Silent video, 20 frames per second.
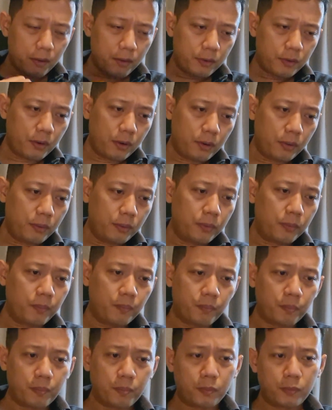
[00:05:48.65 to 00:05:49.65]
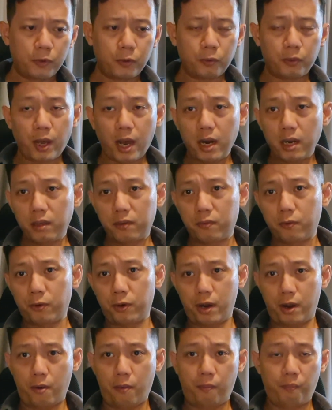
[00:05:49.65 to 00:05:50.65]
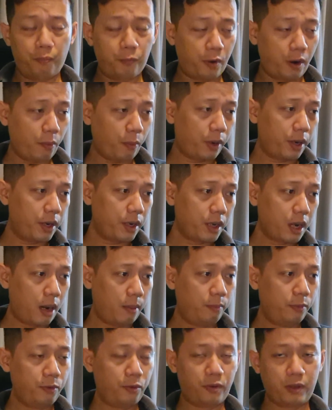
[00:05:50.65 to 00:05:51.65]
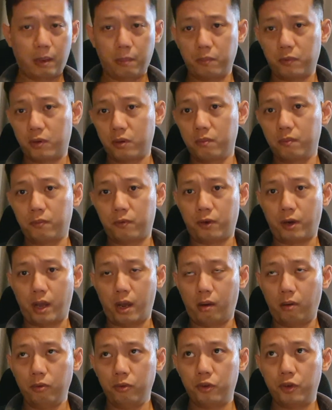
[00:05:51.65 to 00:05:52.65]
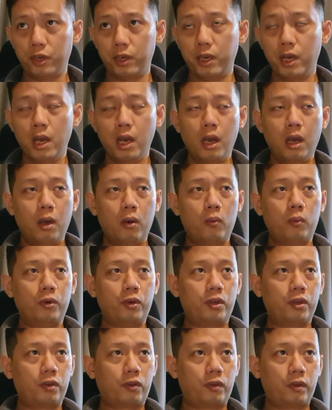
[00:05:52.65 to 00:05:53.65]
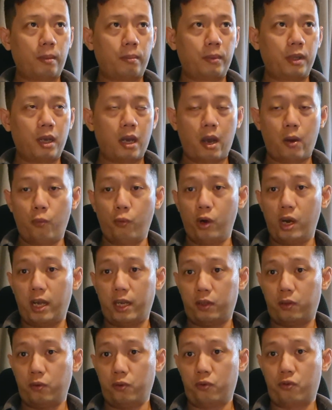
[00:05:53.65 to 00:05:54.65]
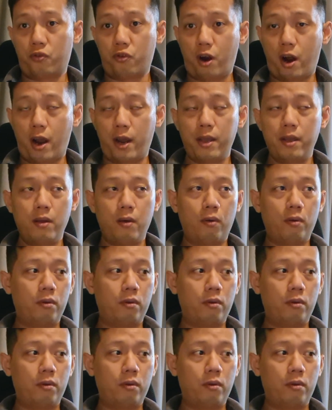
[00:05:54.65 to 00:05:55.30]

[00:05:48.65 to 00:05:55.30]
So that is for Dell, right? When it comes to Samsung, for the LG, which is something I would like to try.